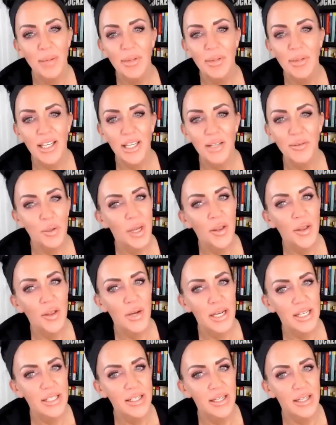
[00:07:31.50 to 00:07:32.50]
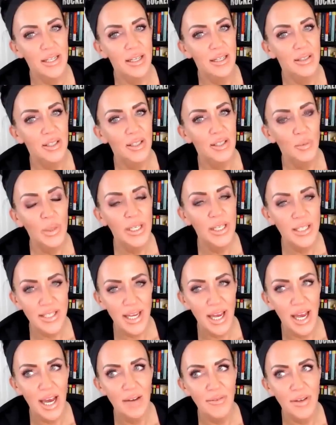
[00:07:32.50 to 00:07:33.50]
to give you another idea. We need to
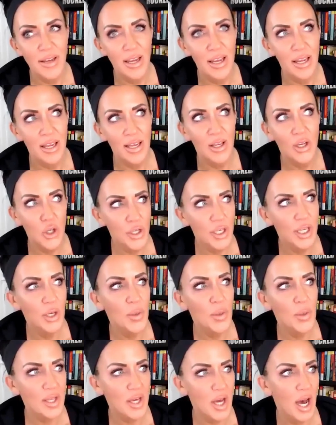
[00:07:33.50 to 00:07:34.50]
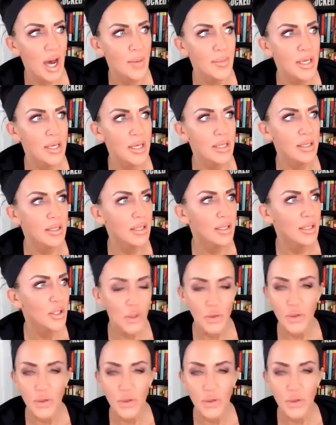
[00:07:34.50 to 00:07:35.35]
have a Cooking with Kamin YouTube